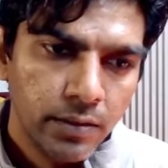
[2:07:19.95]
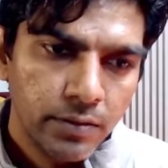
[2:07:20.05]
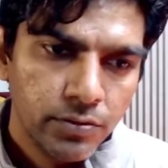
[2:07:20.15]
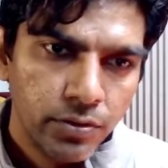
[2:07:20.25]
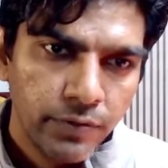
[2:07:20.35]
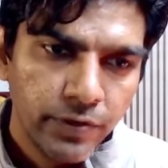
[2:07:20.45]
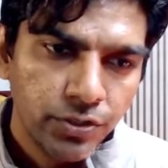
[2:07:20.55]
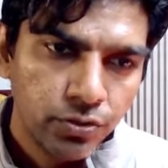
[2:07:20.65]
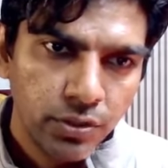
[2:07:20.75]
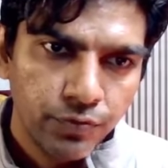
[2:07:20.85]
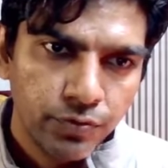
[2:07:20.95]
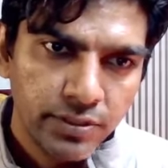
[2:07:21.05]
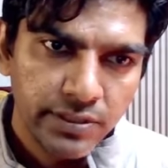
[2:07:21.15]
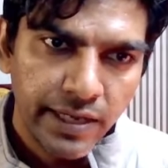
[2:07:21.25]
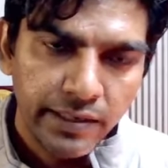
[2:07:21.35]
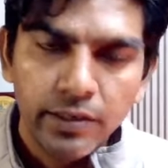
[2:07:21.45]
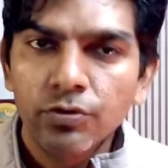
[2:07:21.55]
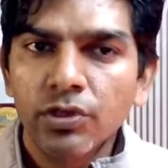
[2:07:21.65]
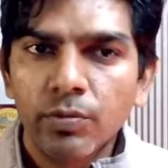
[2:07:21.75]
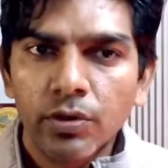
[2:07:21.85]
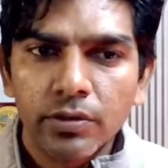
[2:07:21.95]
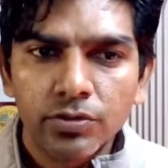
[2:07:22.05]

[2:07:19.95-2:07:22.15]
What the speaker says: So if I show the forces acting on the block,